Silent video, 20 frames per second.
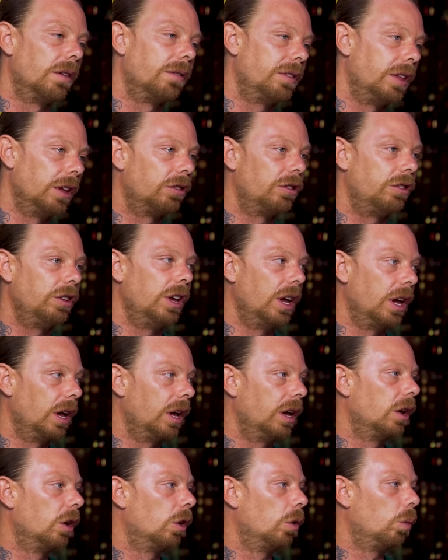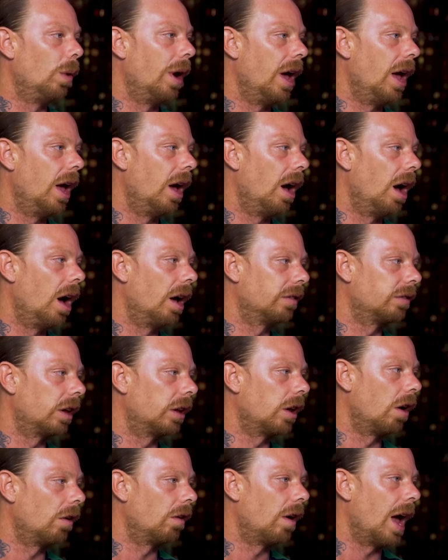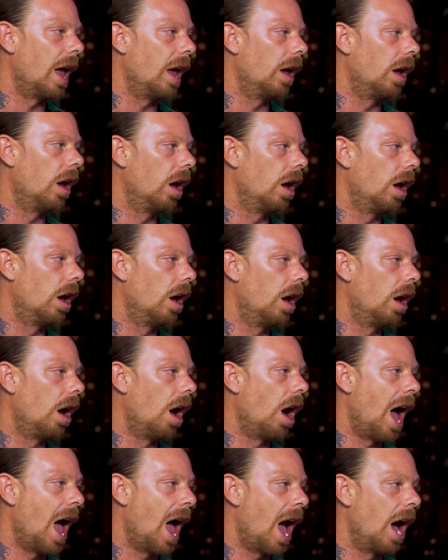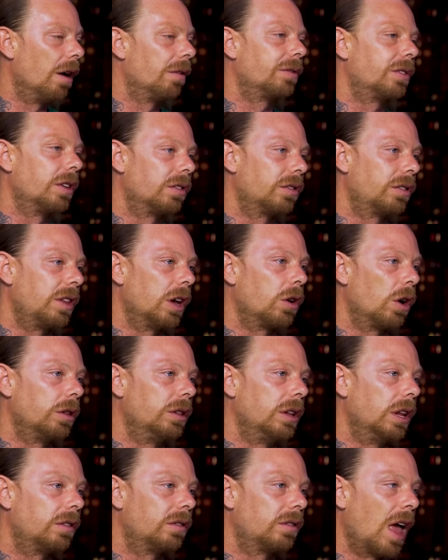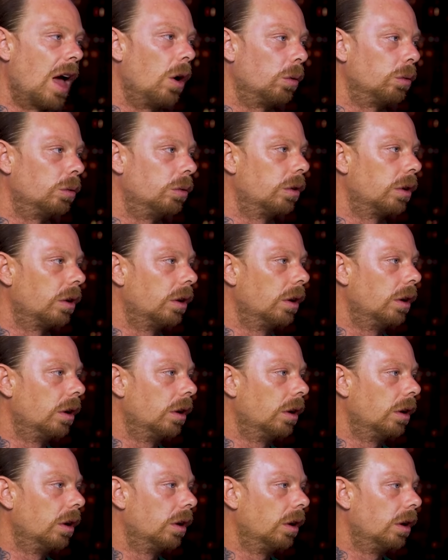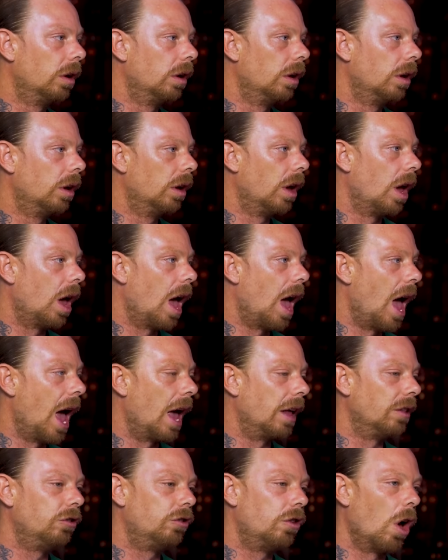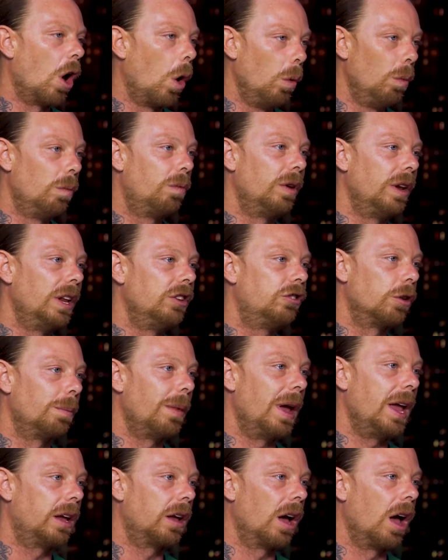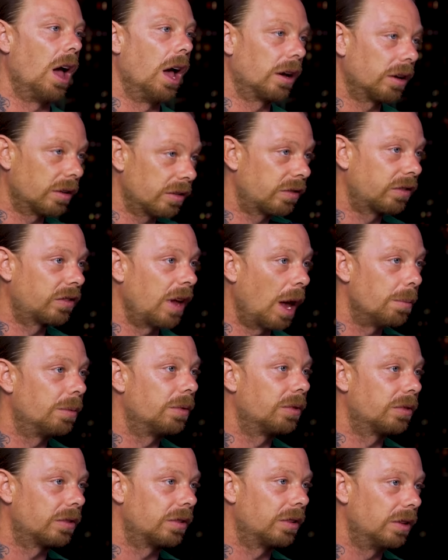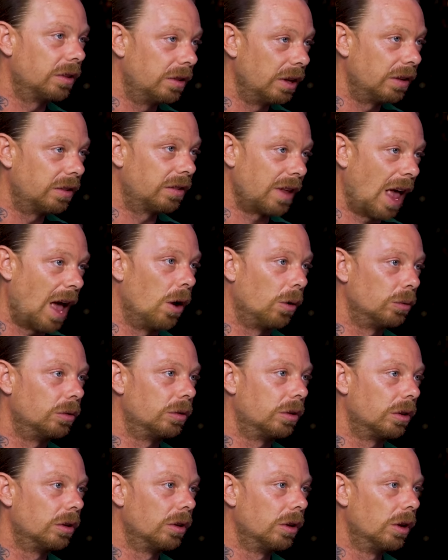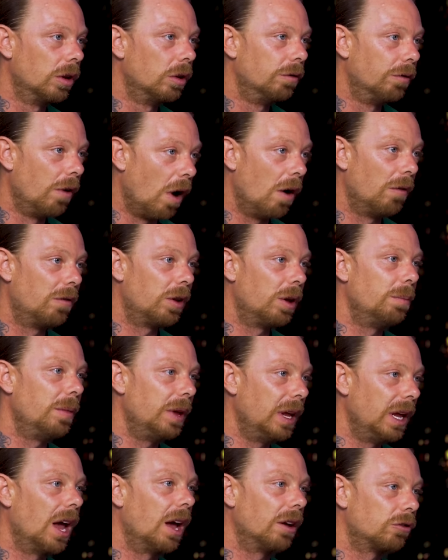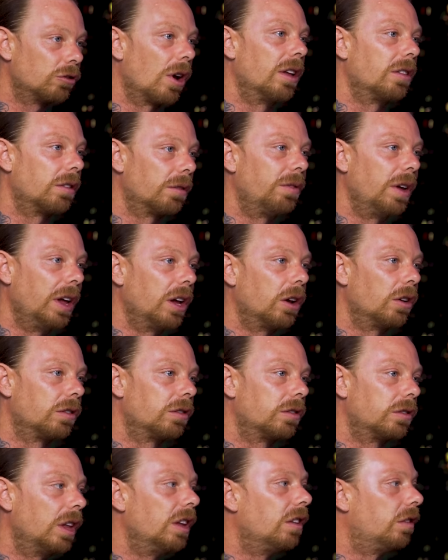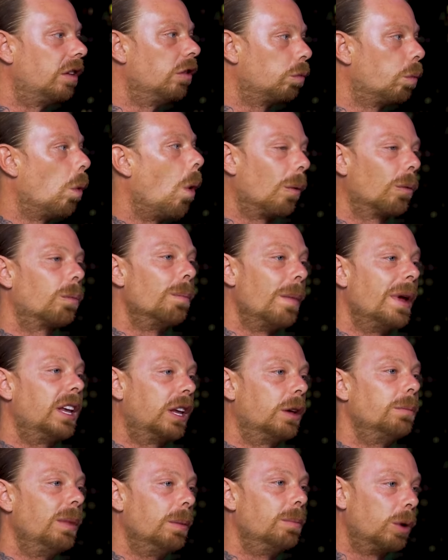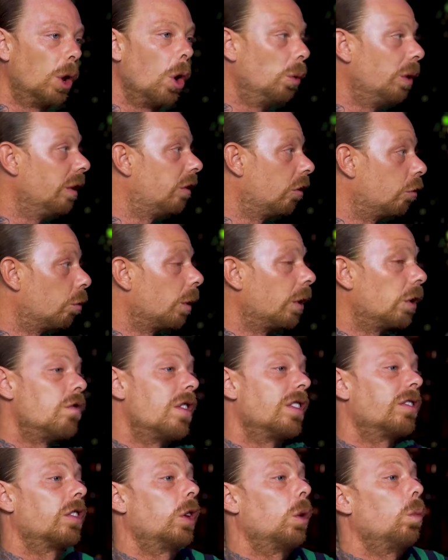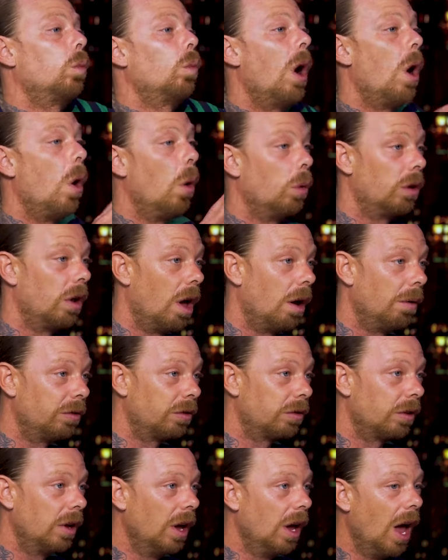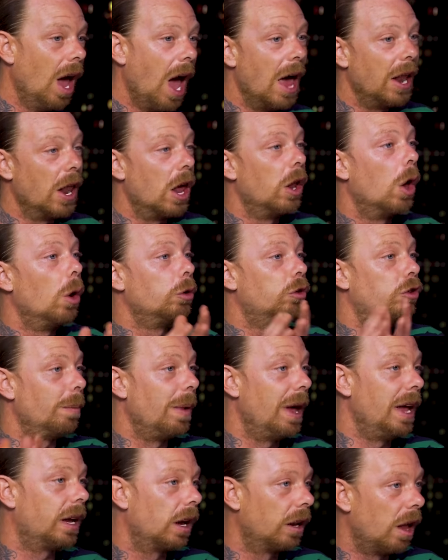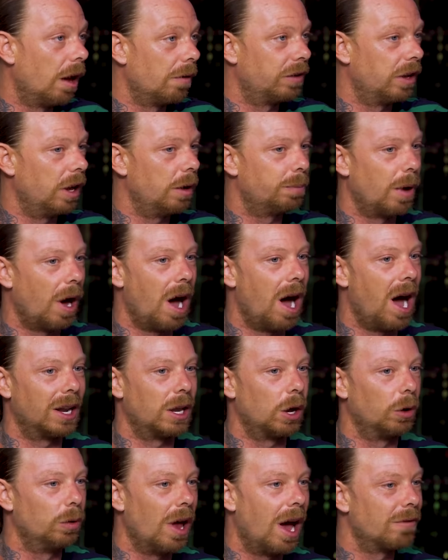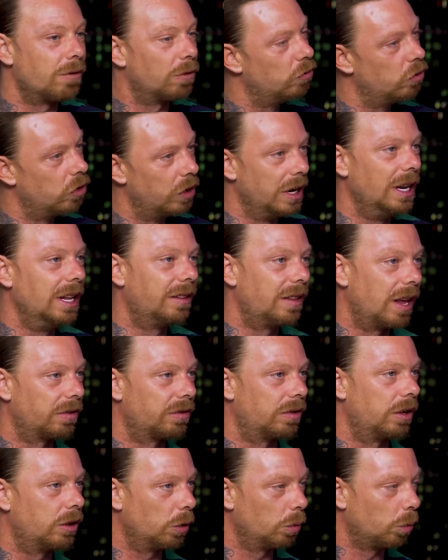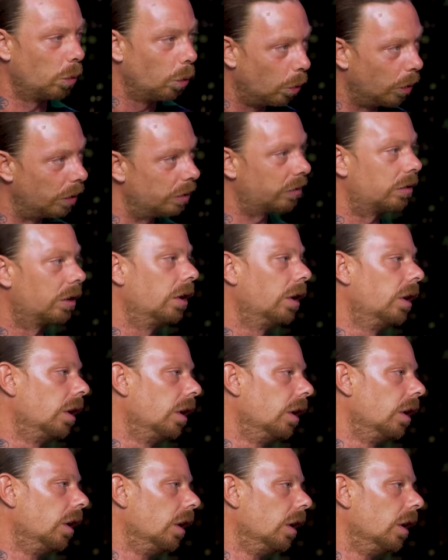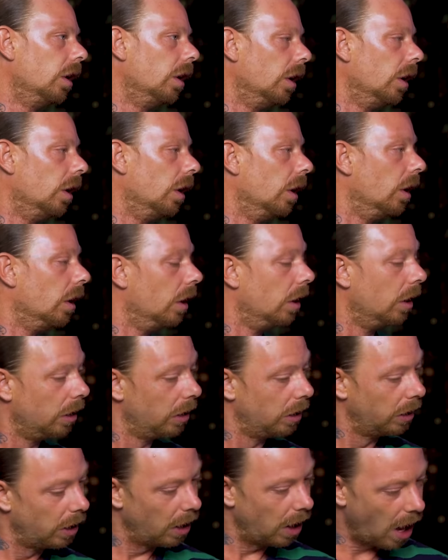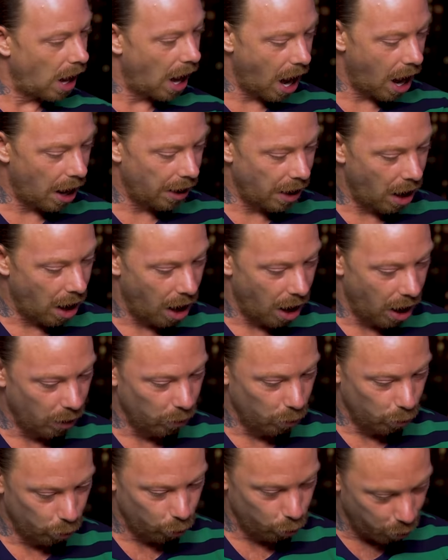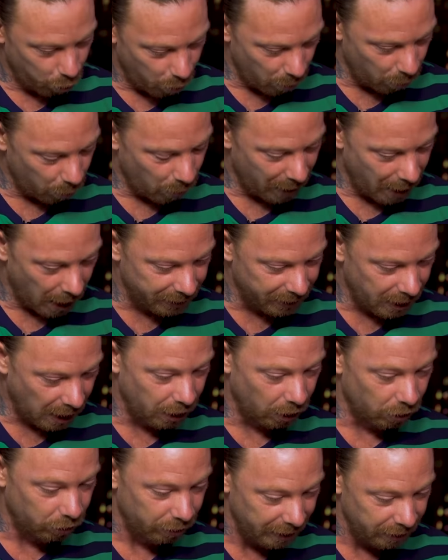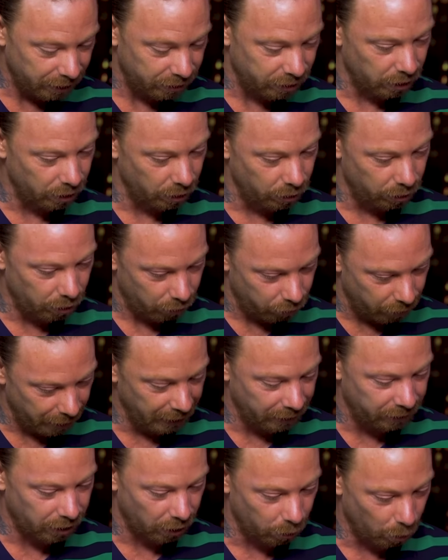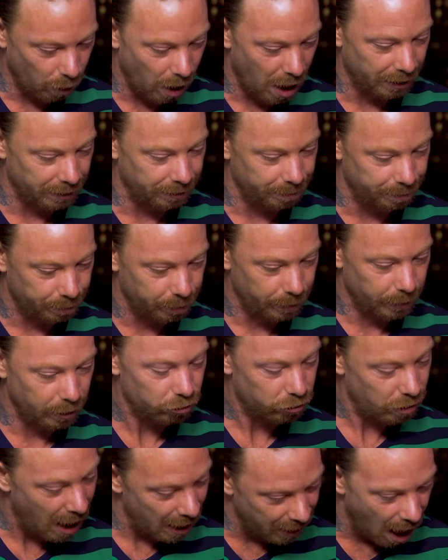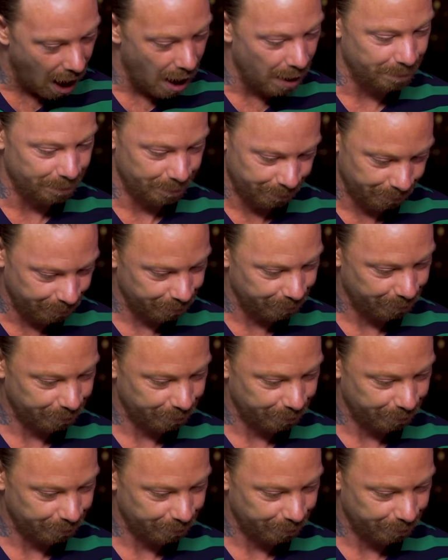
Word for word: of this year where I said, all right, I have to stick on this sound. And hopefully Jamaica accepts this sound rather than me uh, trying to fit in because this is what's making me blow. This is what the rest of the world loves. Mm. And I know Jamaica loves it, but I, don't, I haven't really tested the waters. Mm. And uh, w- when I done a recent, the recent one, Radam,